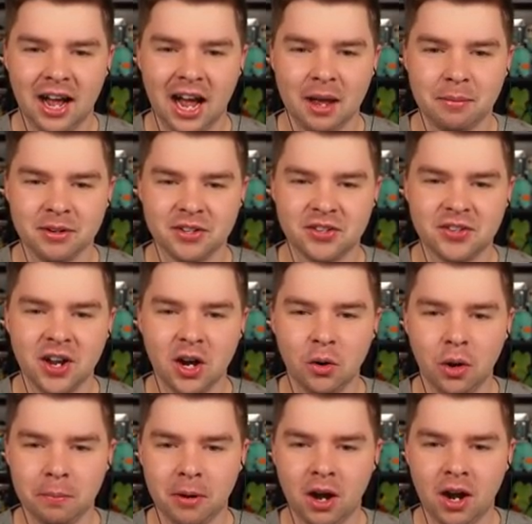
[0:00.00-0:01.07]
I
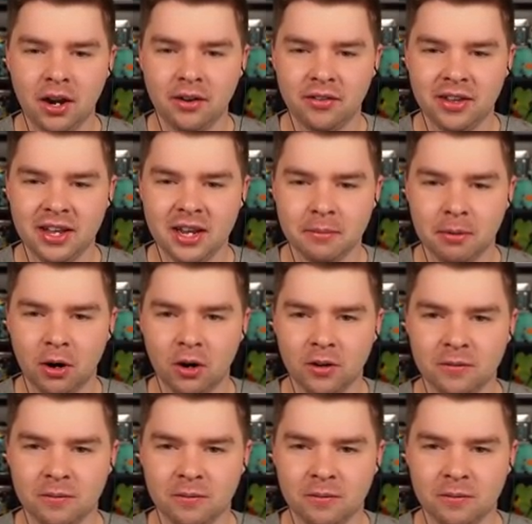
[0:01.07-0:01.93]
bestow upon thee a part